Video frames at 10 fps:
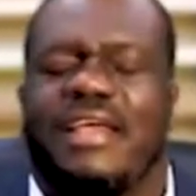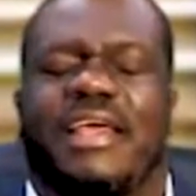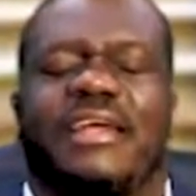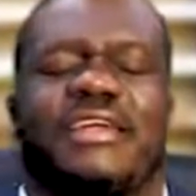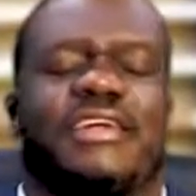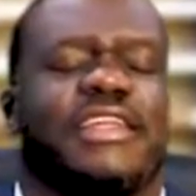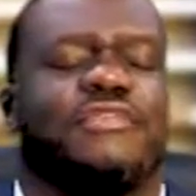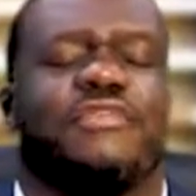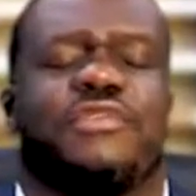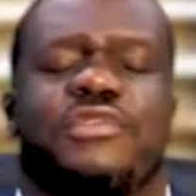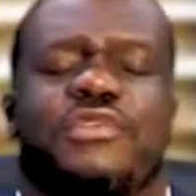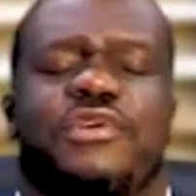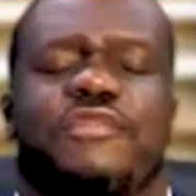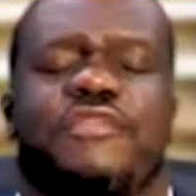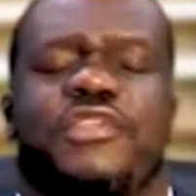and grateful to
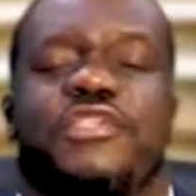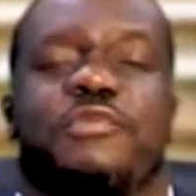God for this